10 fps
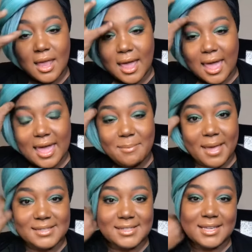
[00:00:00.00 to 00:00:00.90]
Hey,
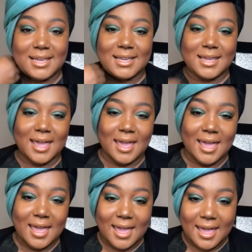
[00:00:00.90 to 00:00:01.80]
Betsy.
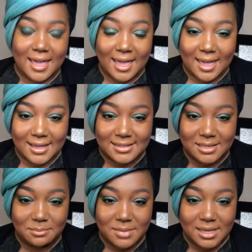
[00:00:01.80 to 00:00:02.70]
Hey,
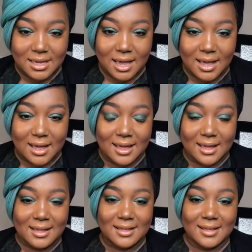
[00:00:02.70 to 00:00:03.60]

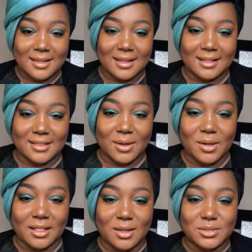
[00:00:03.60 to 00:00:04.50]
Tamika. Hello,
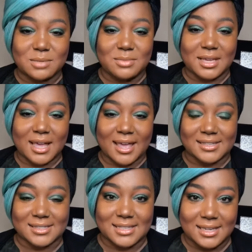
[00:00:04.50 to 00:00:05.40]
hello. Tamika
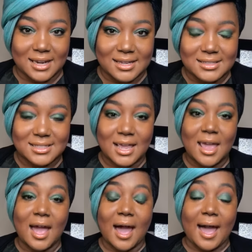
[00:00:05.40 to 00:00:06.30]
has seen it.
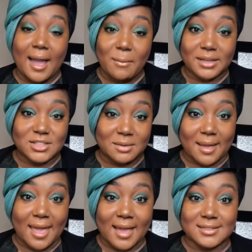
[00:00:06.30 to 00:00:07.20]
I watched it
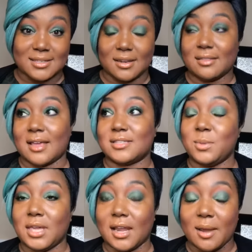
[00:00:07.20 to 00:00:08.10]
by accident last
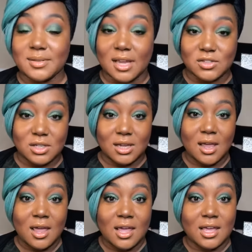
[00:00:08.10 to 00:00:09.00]
weekend. I was actually
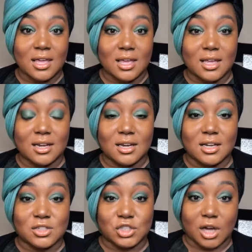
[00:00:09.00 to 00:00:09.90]
in
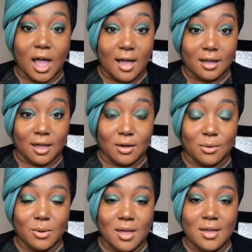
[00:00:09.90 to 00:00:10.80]

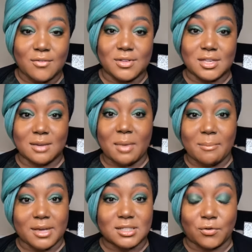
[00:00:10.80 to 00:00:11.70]
Chicago visiting my
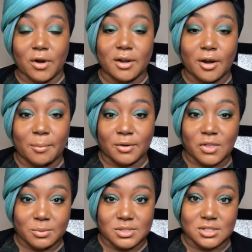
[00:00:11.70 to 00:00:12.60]
best friend. Her
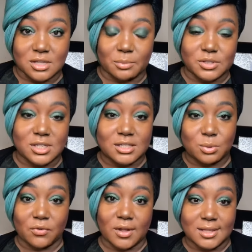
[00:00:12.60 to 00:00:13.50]
birthday was December 6th.
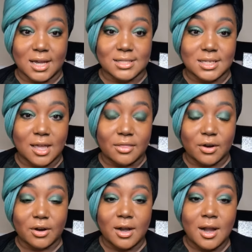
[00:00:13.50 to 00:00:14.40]
We finally got
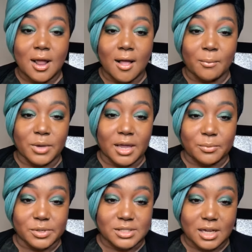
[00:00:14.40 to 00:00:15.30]
together. Um, we
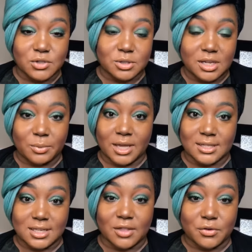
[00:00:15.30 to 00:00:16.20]
had rescheduled it. We
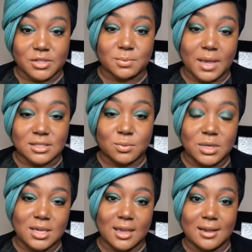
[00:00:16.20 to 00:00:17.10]
got together this past
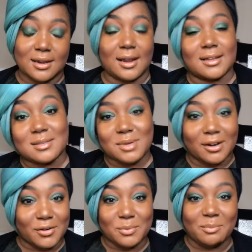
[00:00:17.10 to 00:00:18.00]
weekend and I got to meet
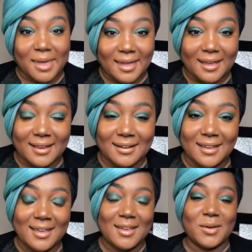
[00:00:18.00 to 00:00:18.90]
her new
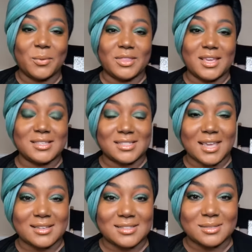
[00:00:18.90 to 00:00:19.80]
man with his
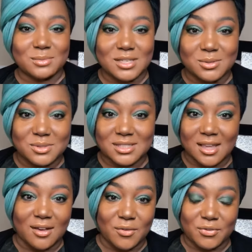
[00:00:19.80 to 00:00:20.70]
handsome, cute
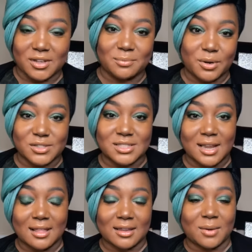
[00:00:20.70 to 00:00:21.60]
self and
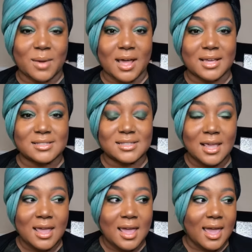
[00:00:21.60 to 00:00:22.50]
personality wise.
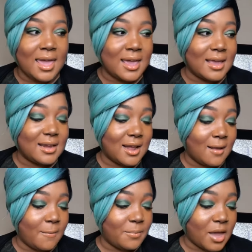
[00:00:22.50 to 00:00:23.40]
And
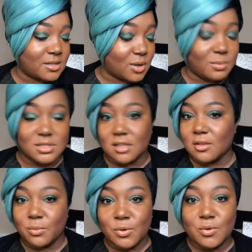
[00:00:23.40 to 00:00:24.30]
um, so I was in
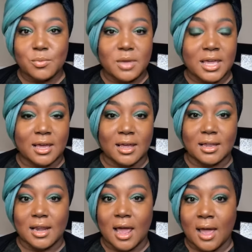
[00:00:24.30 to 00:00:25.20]
the room
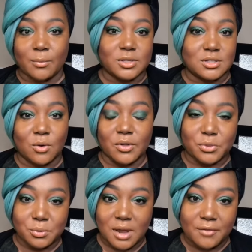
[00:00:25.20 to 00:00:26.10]
and I was going
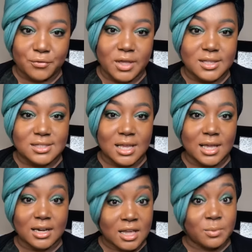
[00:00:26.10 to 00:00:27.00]
through Netflix
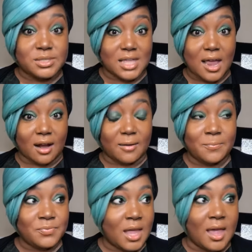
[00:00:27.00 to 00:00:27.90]
and it was there
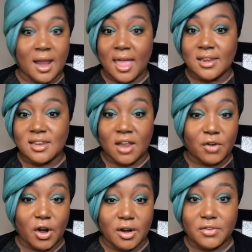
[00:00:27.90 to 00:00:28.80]
and I had
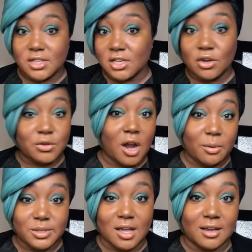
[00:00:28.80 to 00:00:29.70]
never heard of it, didn't know y'all
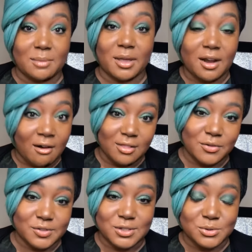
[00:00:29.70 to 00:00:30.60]
were talking about it all
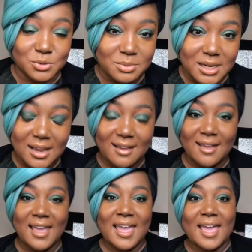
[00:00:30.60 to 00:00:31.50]
over social
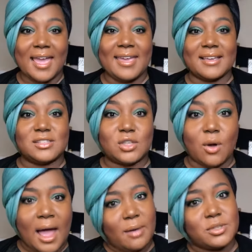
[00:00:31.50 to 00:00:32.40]
media. And
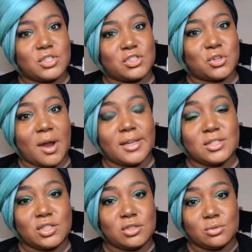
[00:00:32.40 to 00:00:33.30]
so I was just
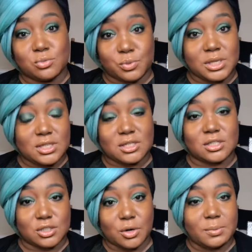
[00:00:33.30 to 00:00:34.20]
trying to read the
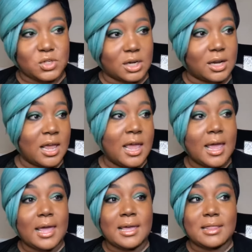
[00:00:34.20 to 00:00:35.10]
description
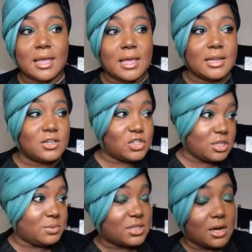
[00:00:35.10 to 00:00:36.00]
and then she was